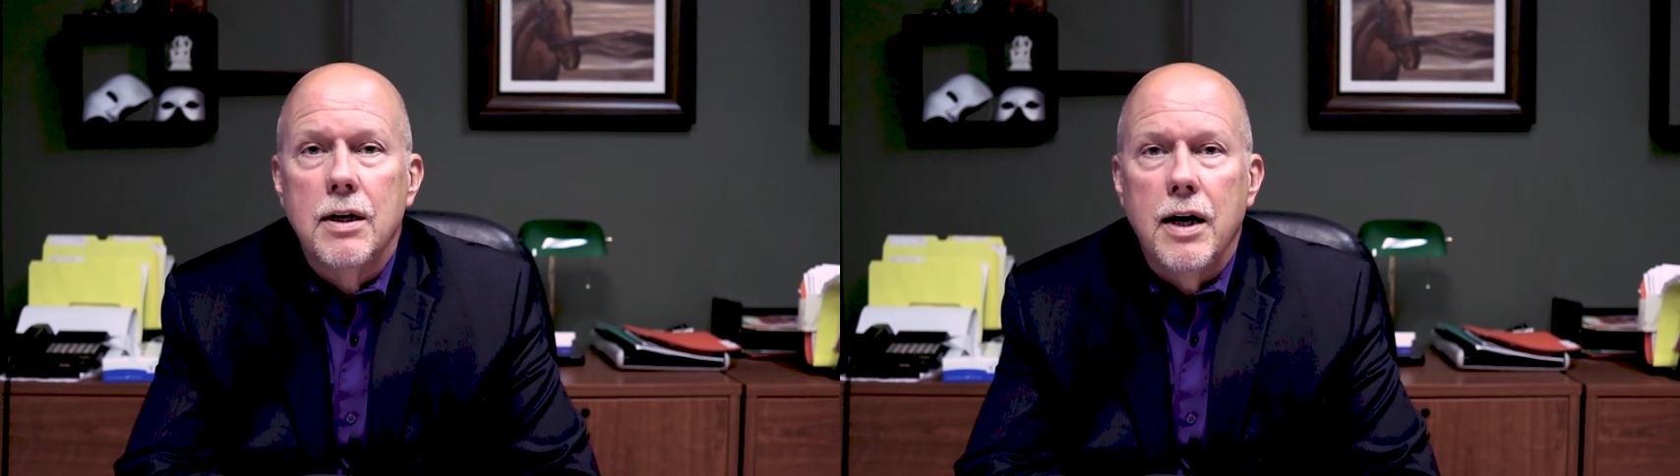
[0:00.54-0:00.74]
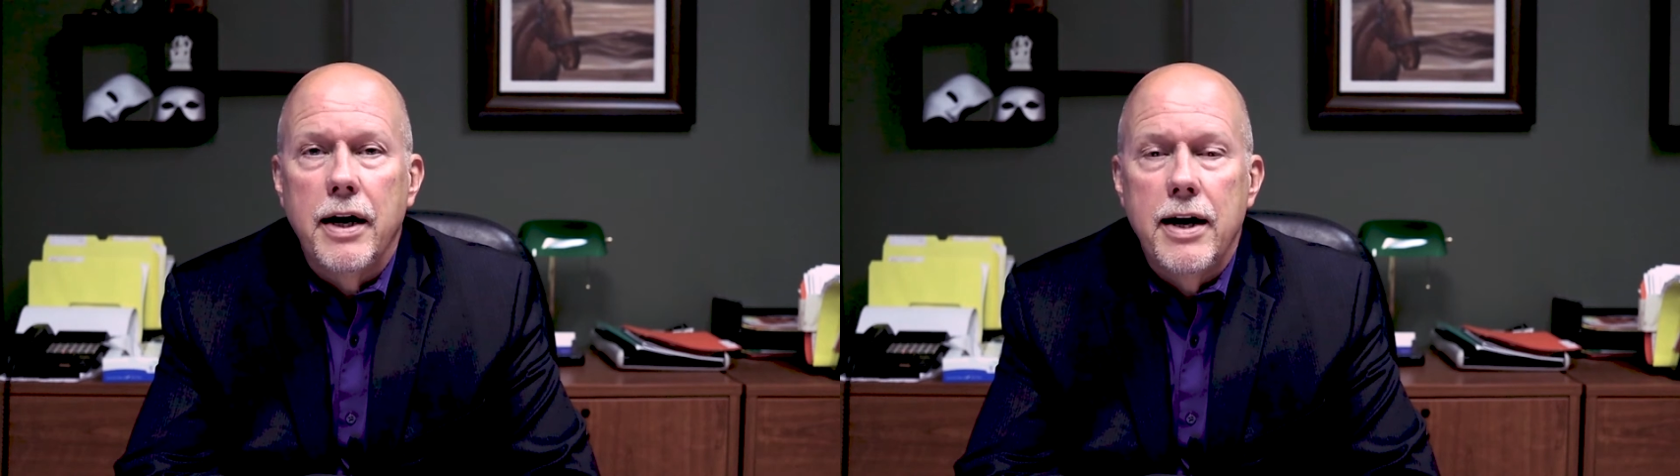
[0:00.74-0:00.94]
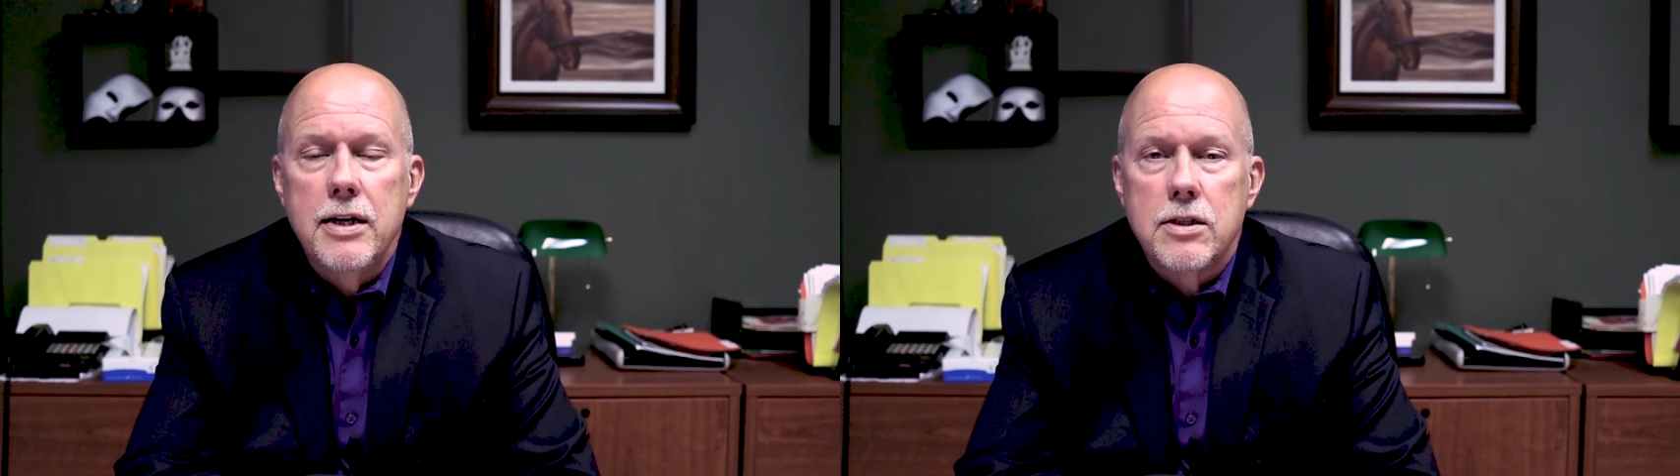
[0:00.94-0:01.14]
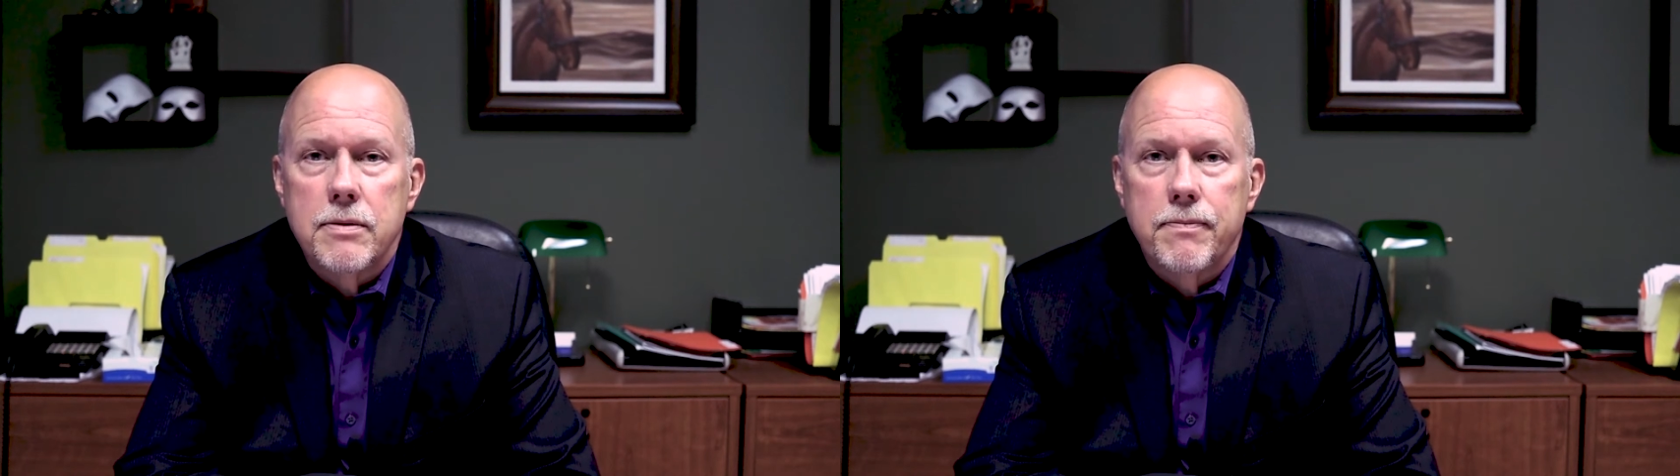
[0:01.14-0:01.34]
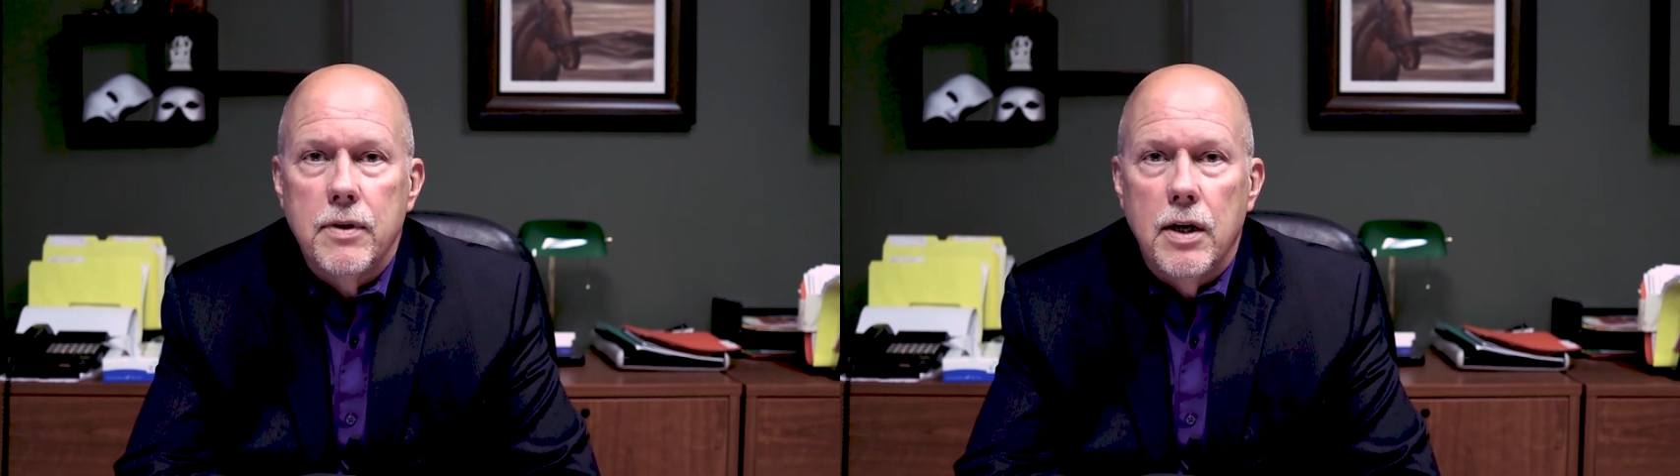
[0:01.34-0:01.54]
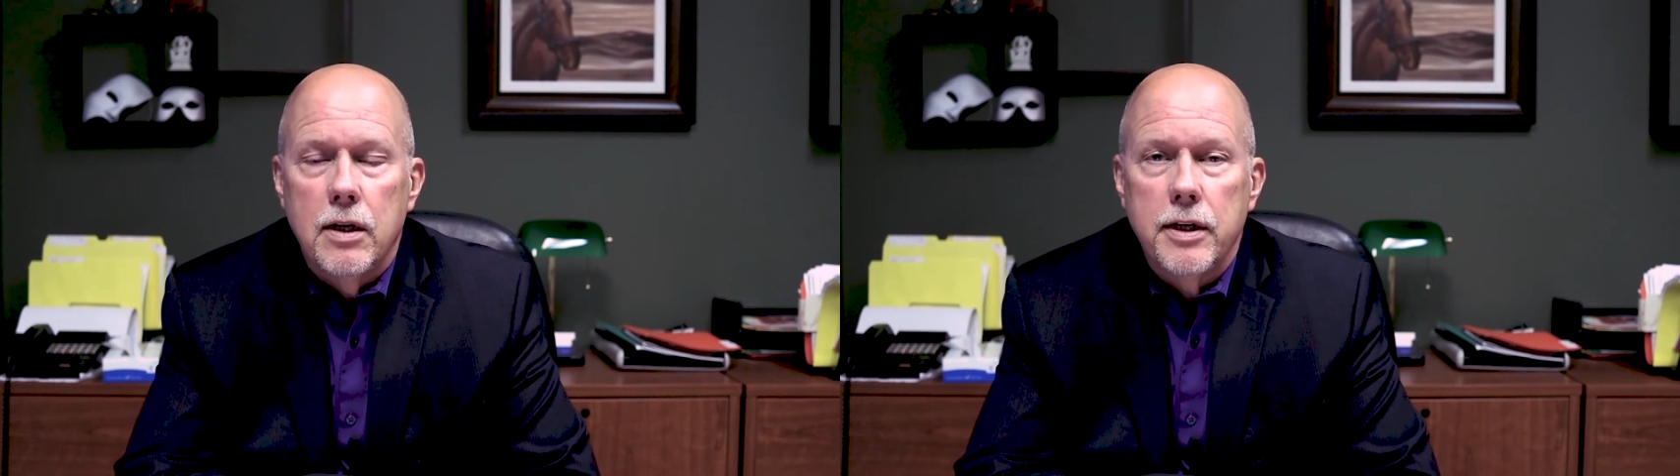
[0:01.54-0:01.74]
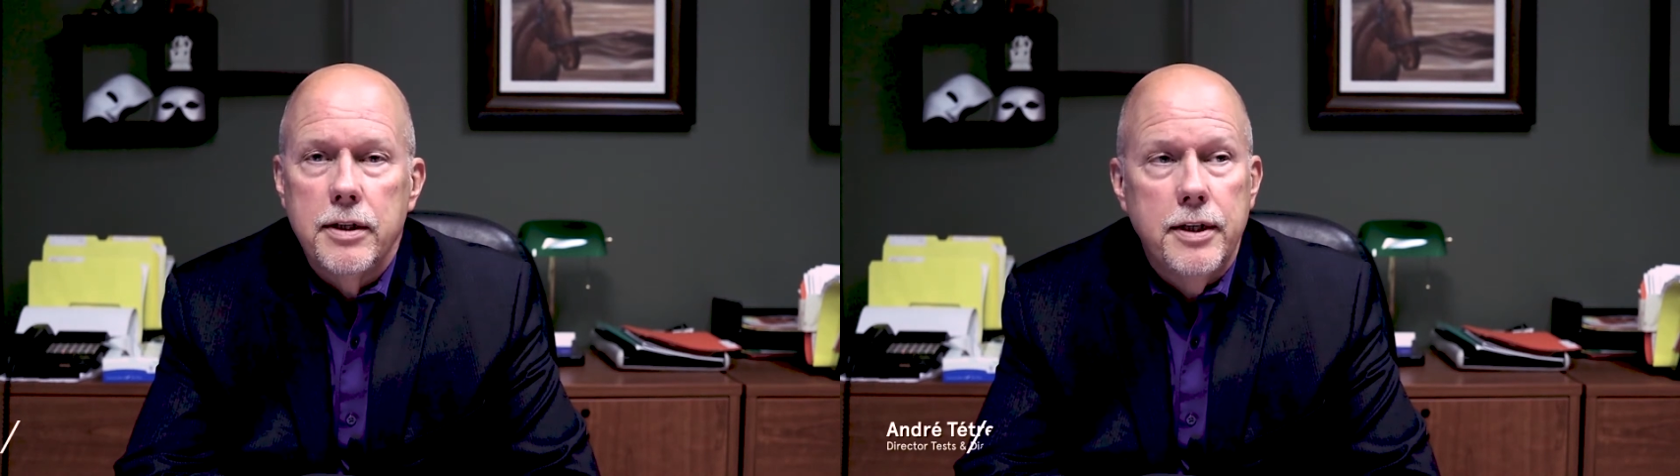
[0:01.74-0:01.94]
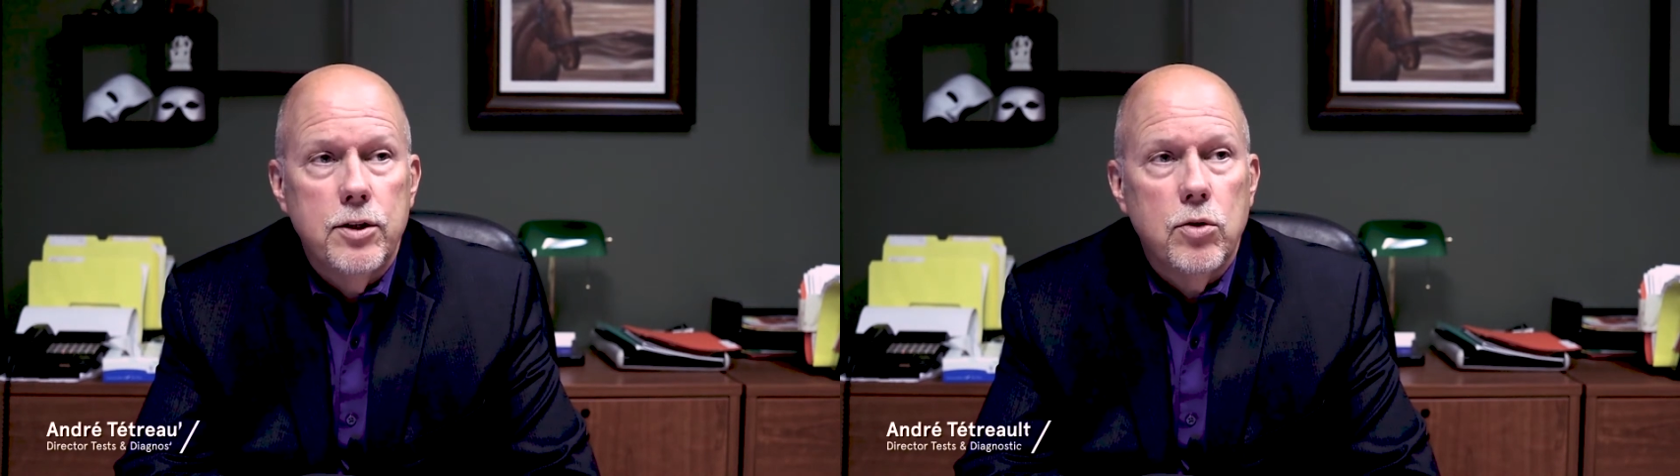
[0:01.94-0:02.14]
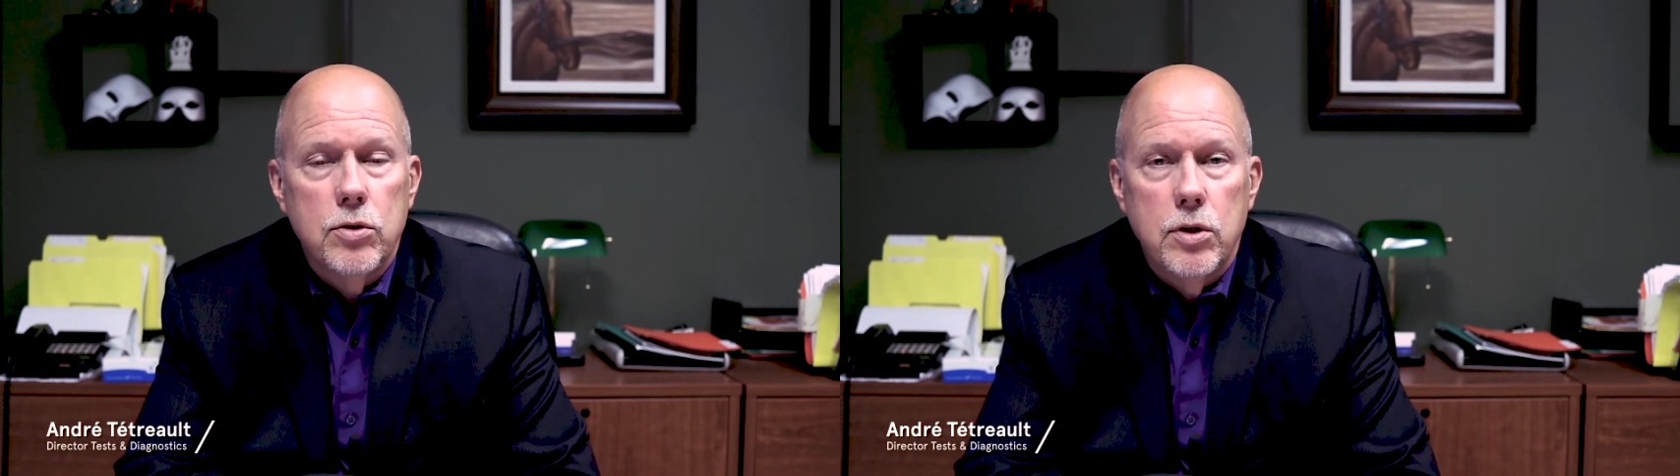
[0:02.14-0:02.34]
Hi guys, André Tétrault,